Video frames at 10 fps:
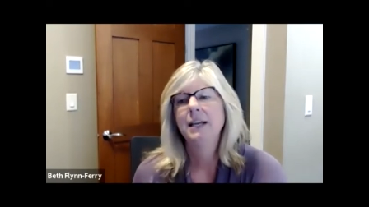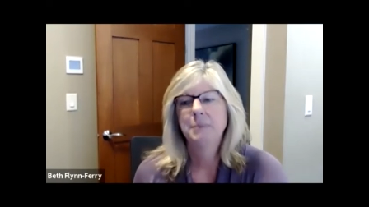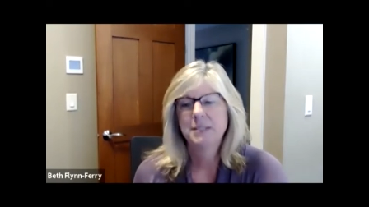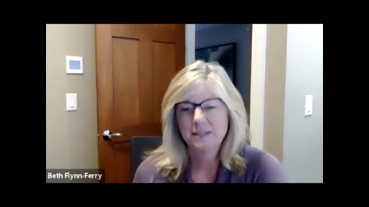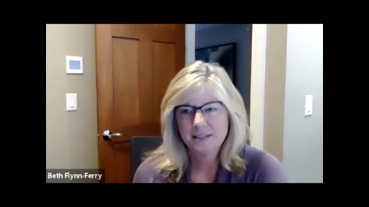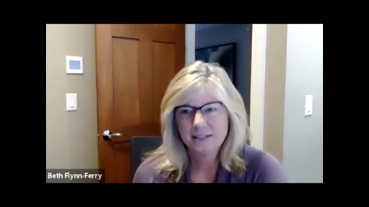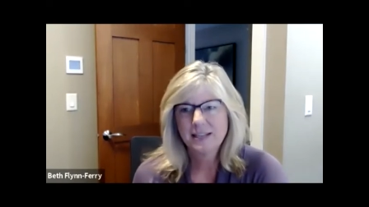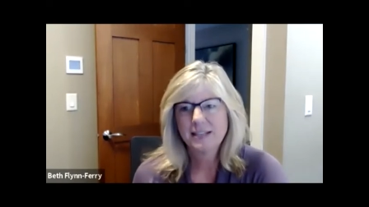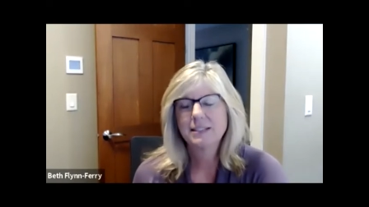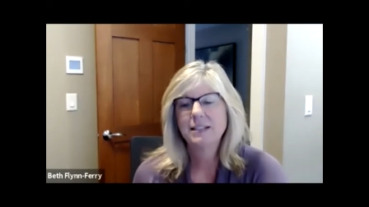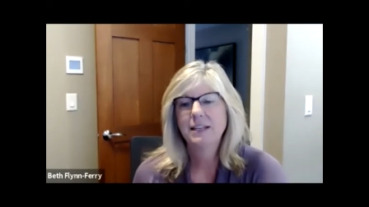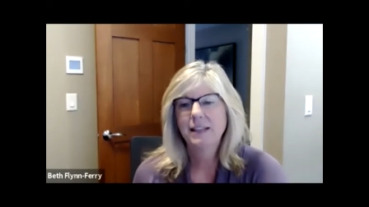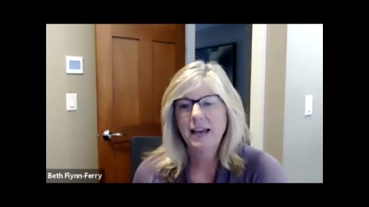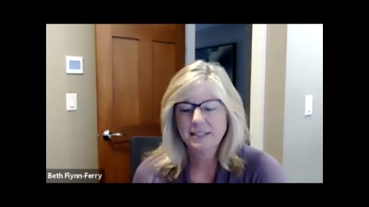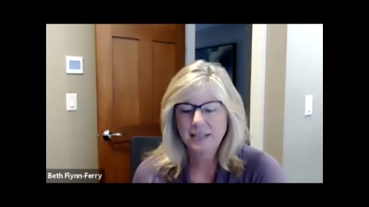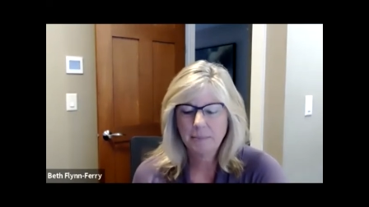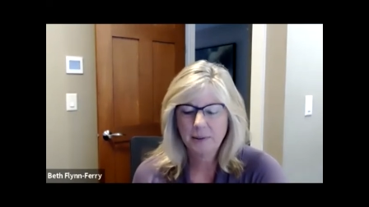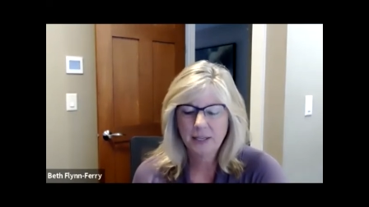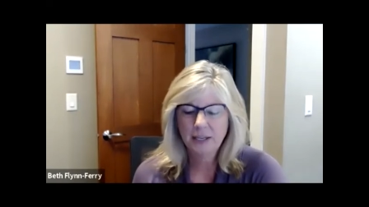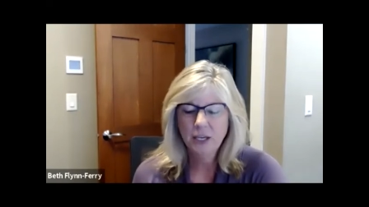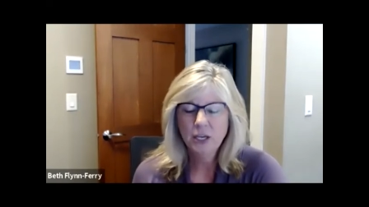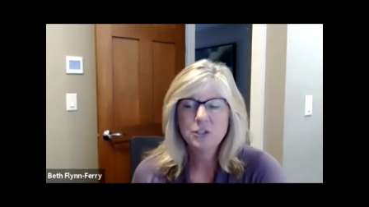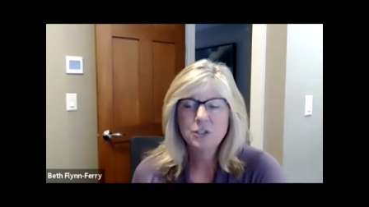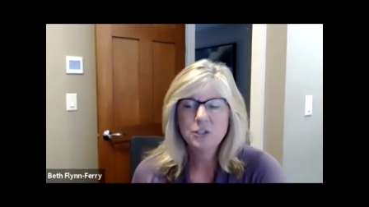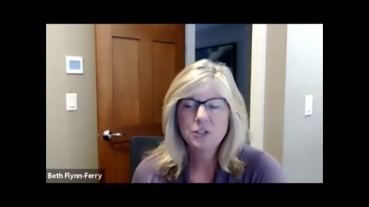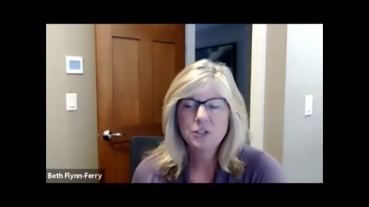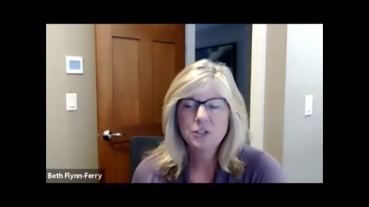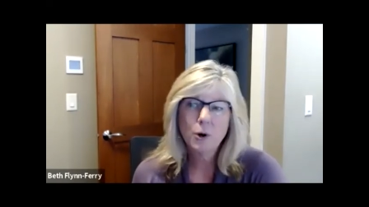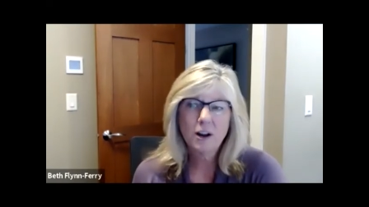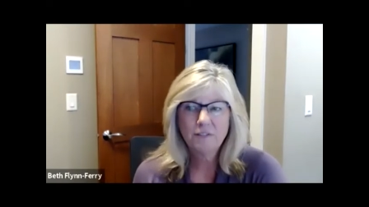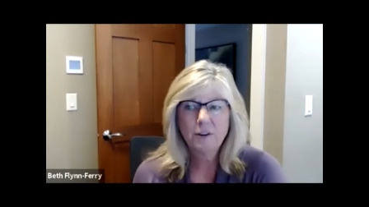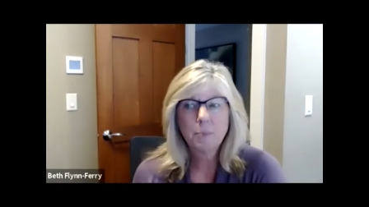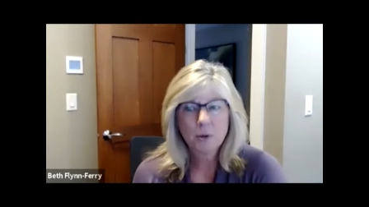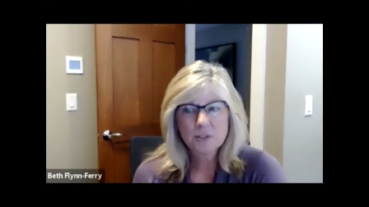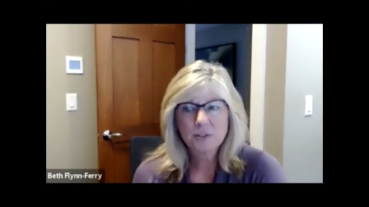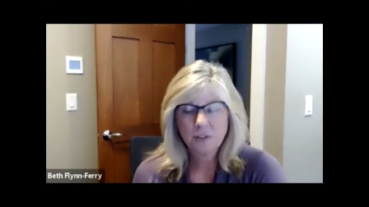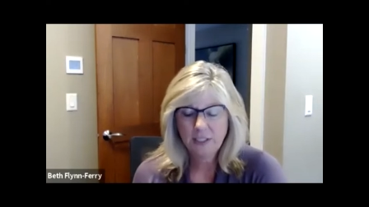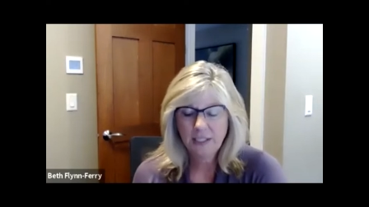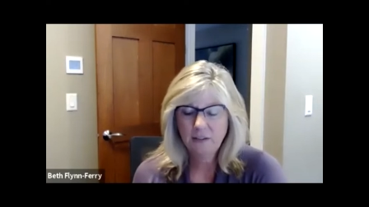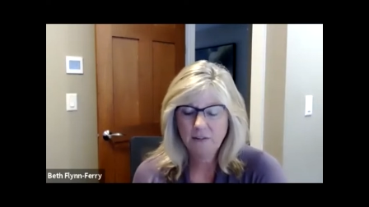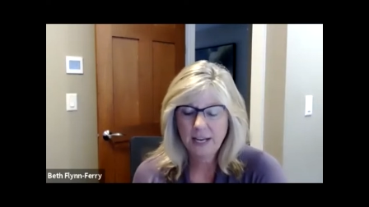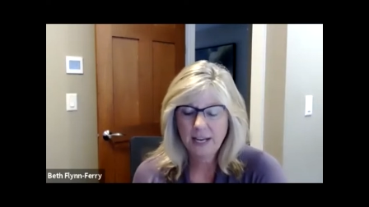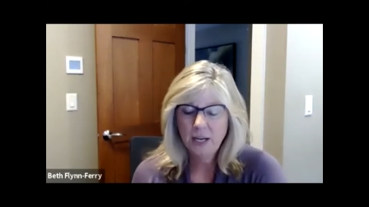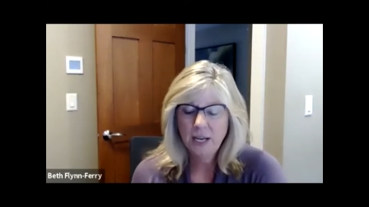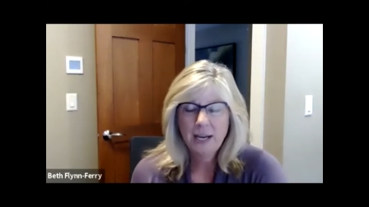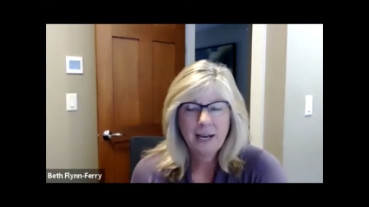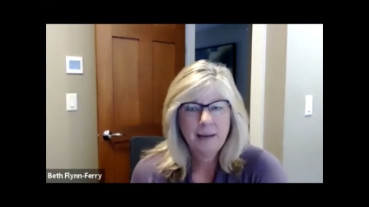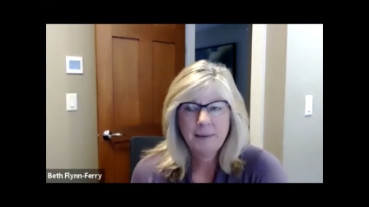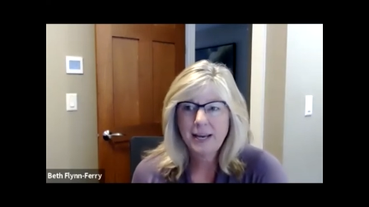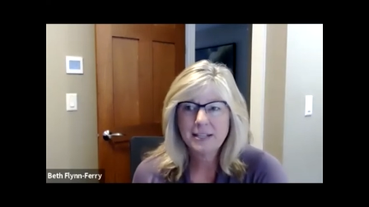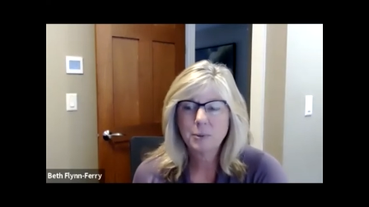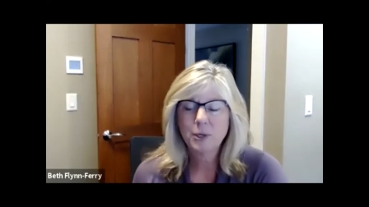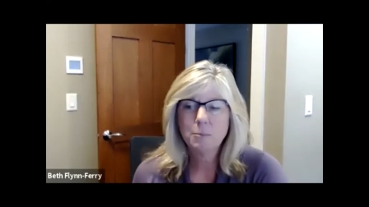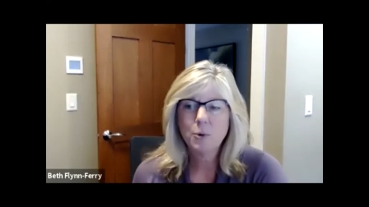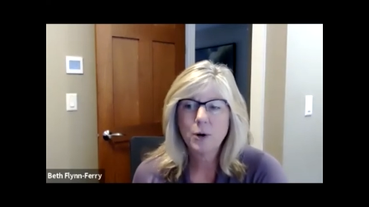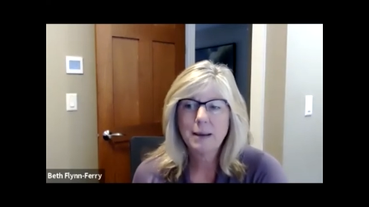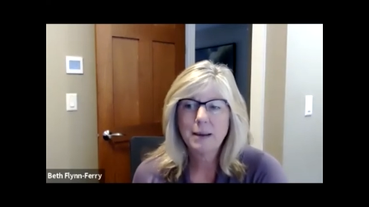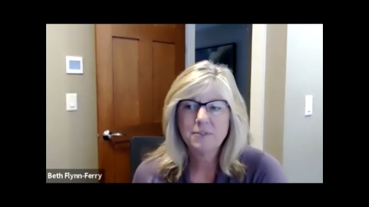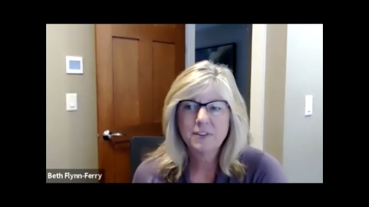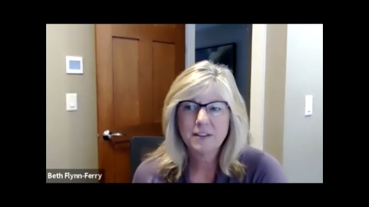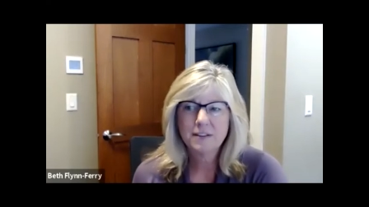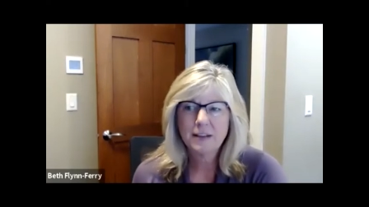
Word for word: business necessity, that type of thing, to more of a personal need, right? Um, and that's putting more emphasis